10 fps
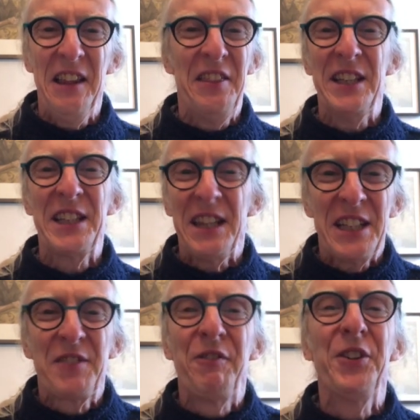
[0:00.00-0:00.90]
this,
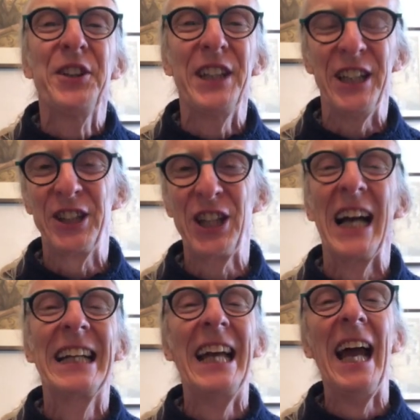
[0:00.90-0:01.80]
this footage
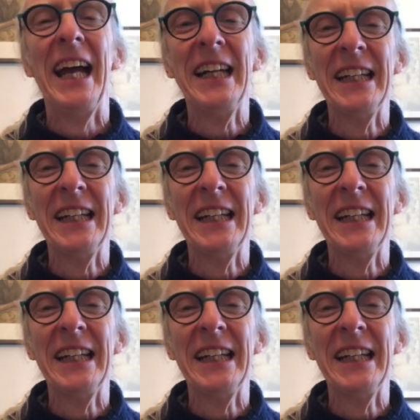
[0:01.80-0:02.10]
again